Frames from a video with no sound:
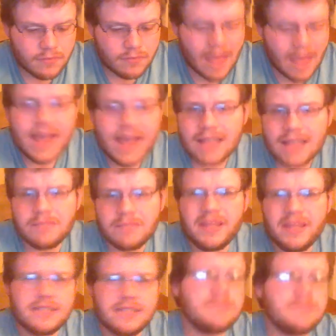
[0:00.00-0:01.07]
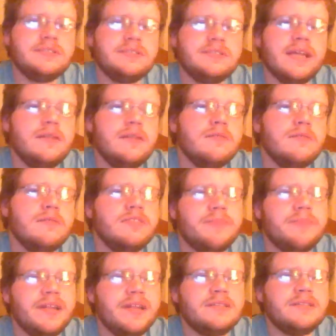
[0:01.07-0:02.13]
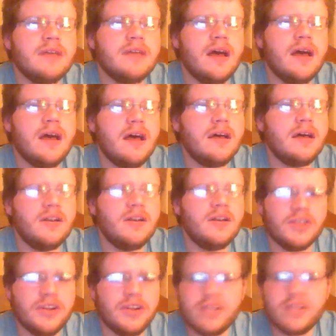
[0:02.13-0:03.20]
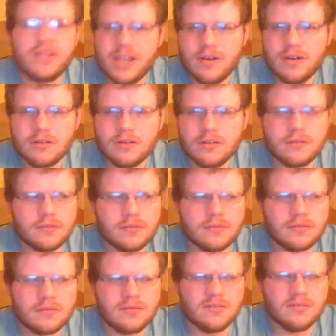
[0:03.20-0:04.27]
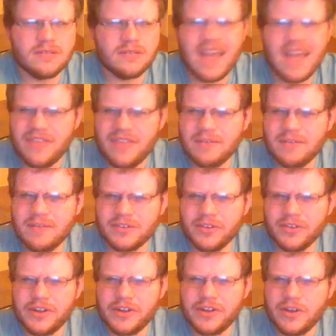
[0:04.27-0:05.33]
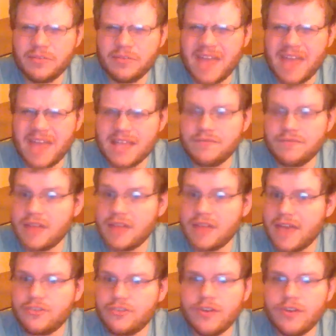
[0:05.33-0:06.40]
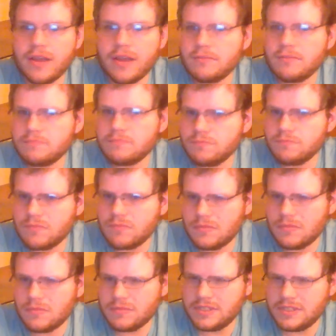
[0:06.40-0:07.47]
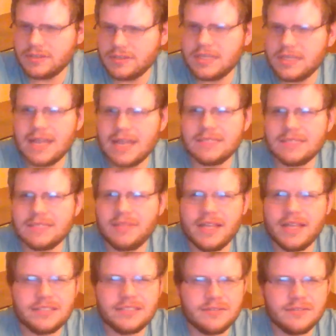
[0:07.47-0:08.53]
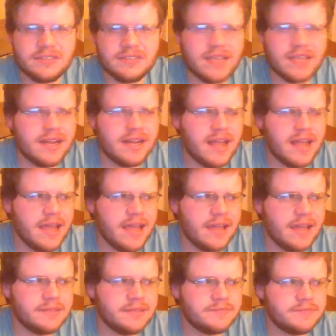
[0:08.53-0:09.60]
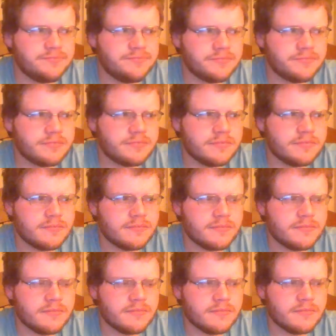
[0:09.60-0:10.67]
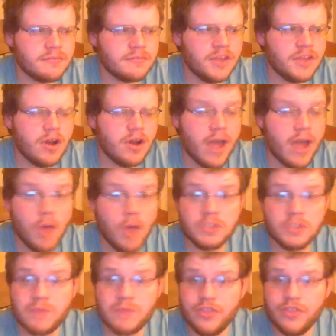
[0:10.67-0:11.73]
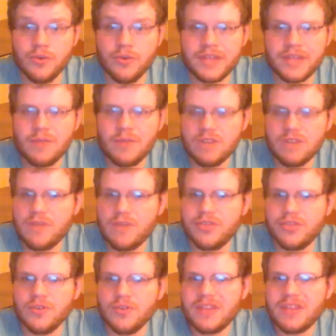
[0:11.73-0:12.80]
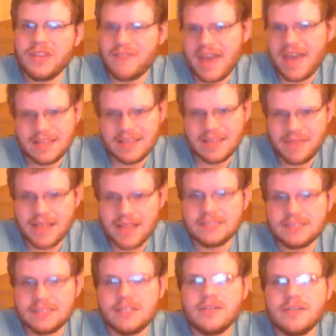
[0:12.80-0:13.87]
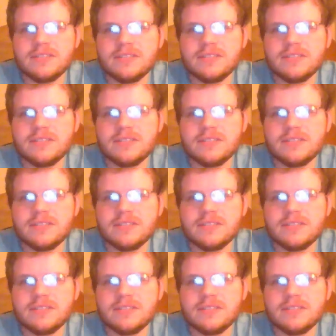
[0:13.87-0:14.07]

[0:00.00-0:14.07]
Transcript: I contemplated suicide once upon earlier in the year. Or, yeah, I think it was earlier in the year, end of last year. I seriously contemplated suicide, and, you know, I almost went through with it. I would have went through with it if I had the means to do it.